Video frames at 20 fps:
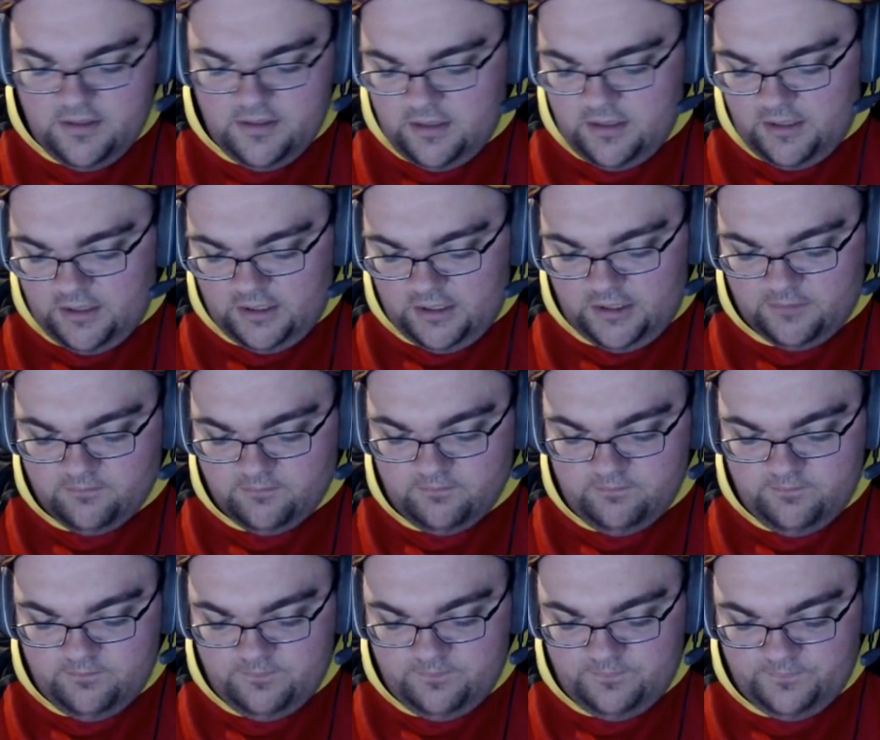So
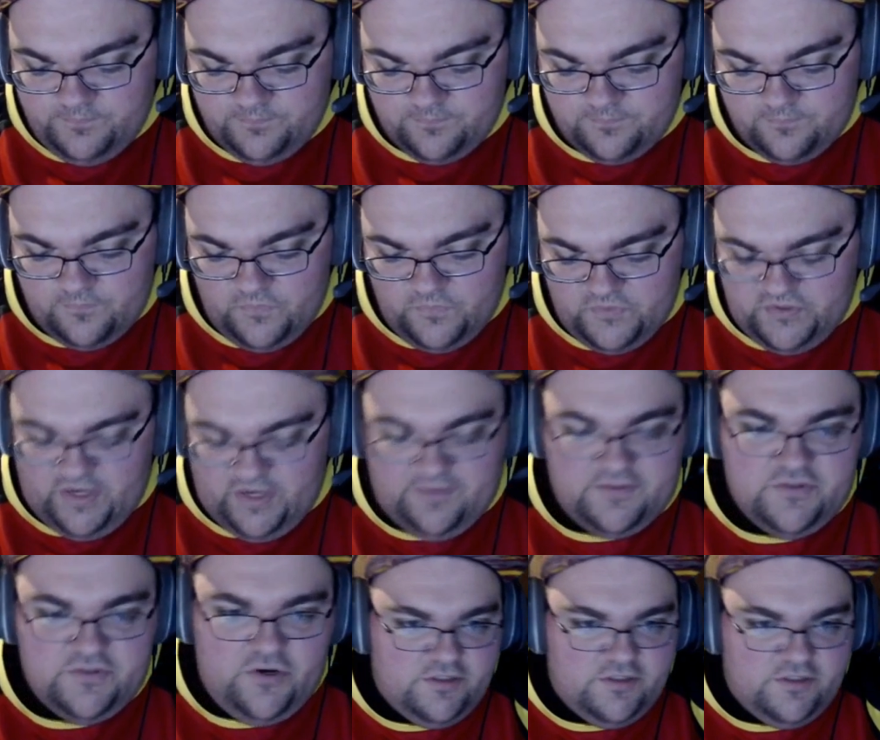yeah,
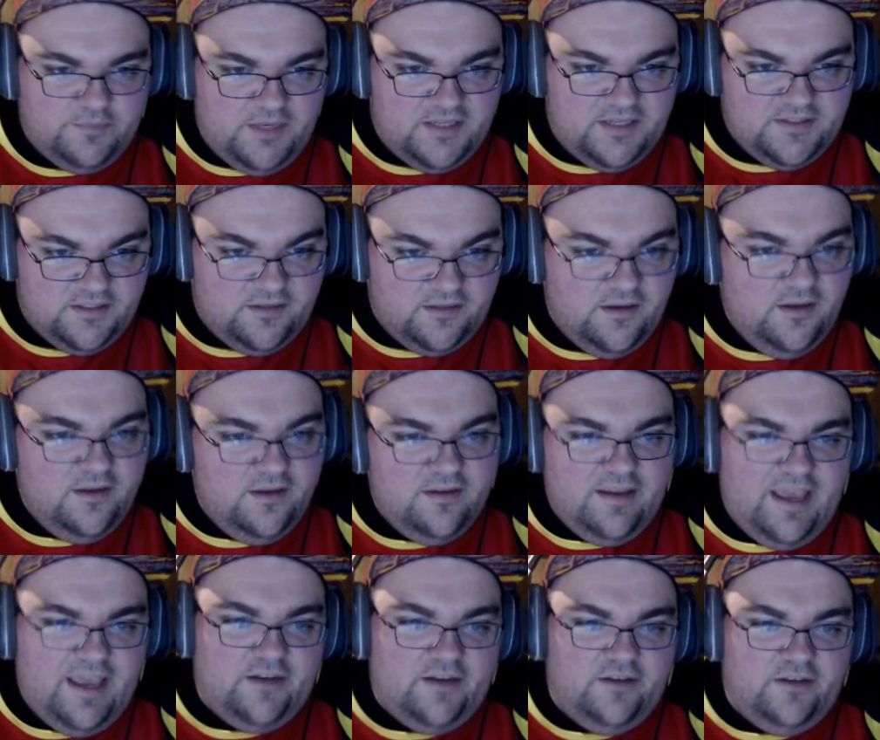this amazing.
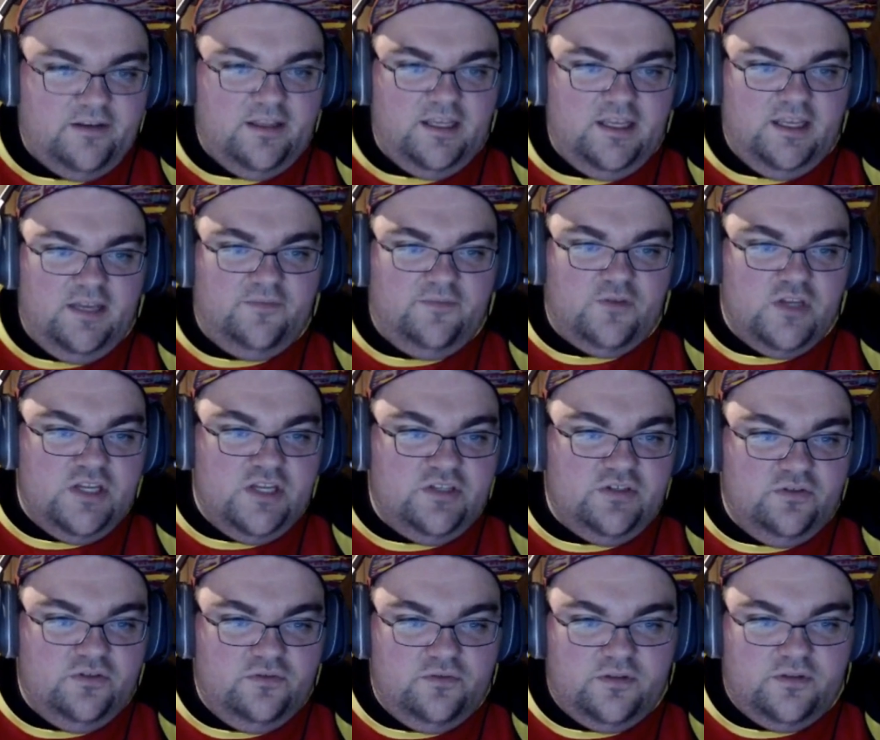And if you need
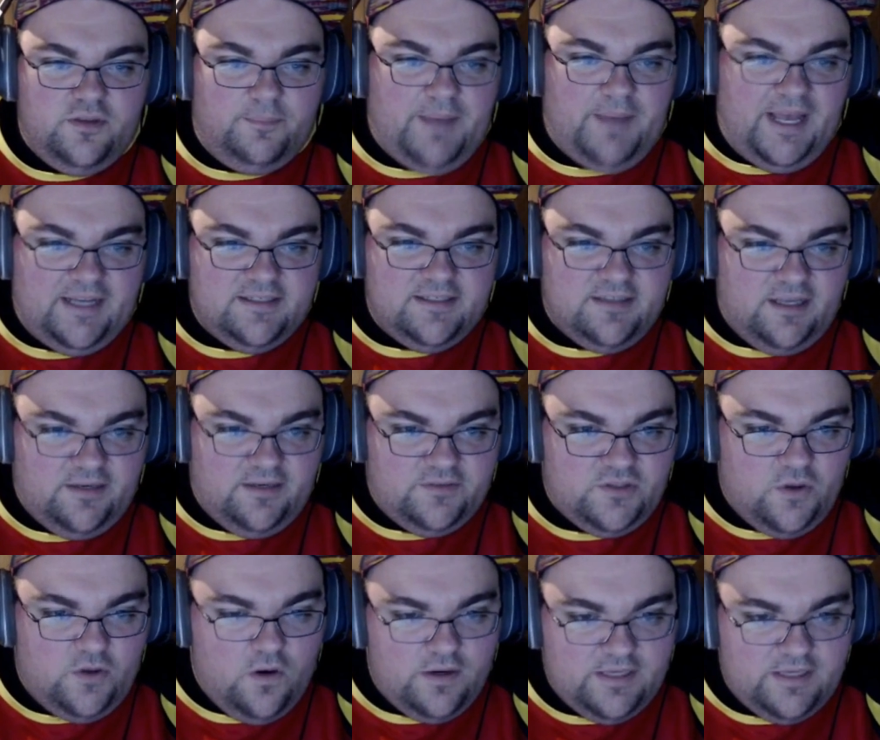to, the backside of
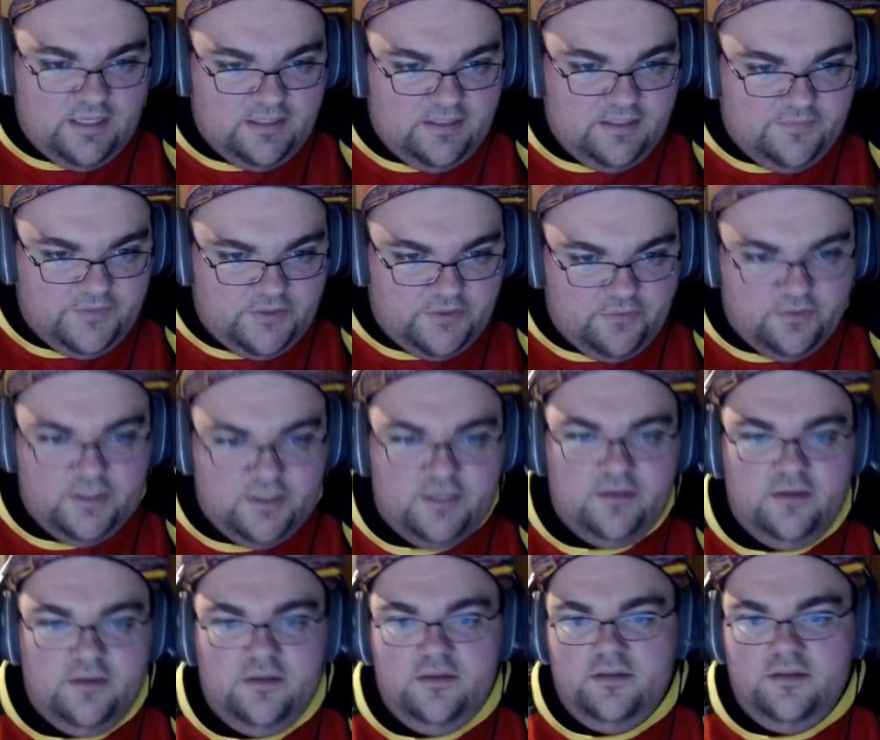Towa can give it crit,
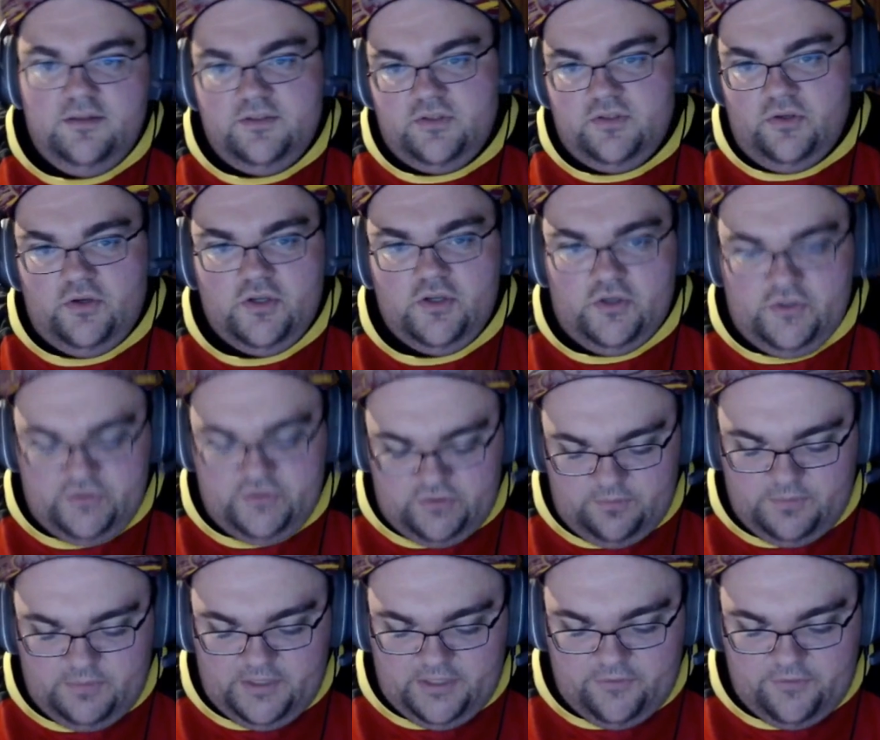so you can also
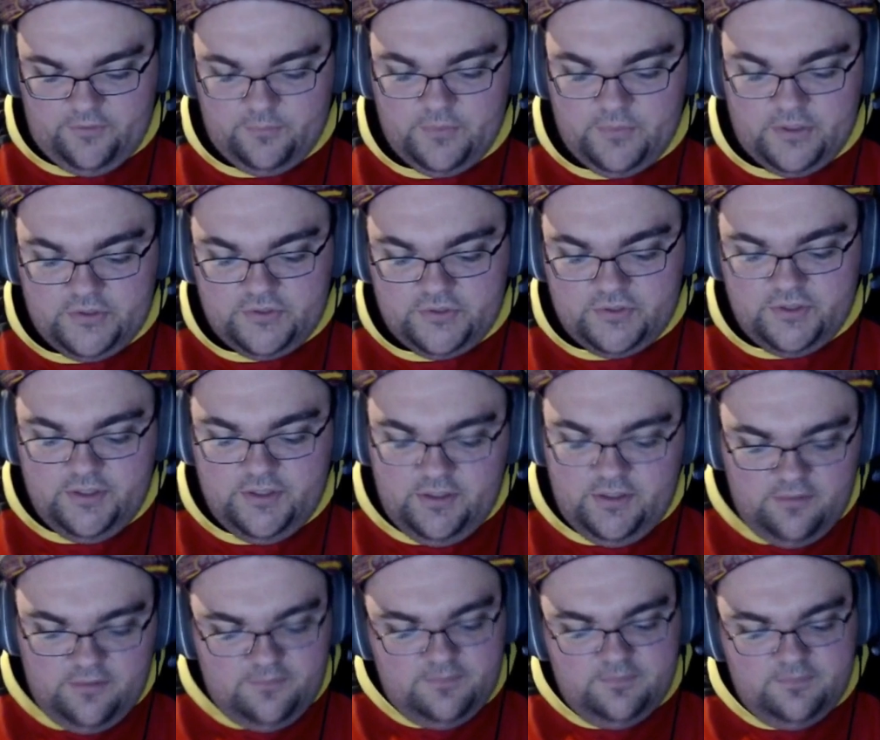apply crit pressure.
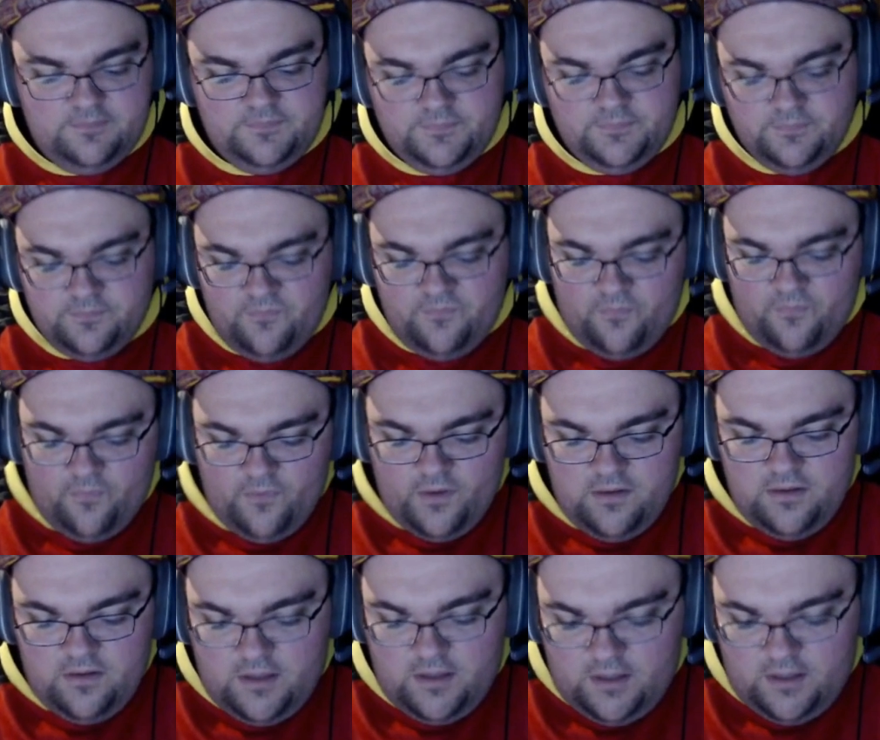
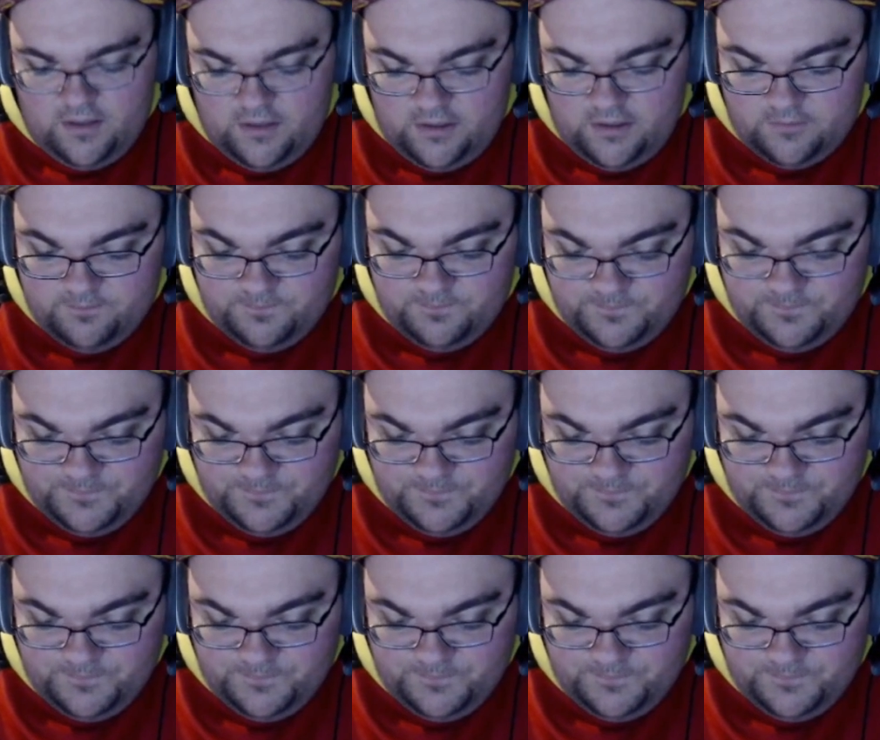The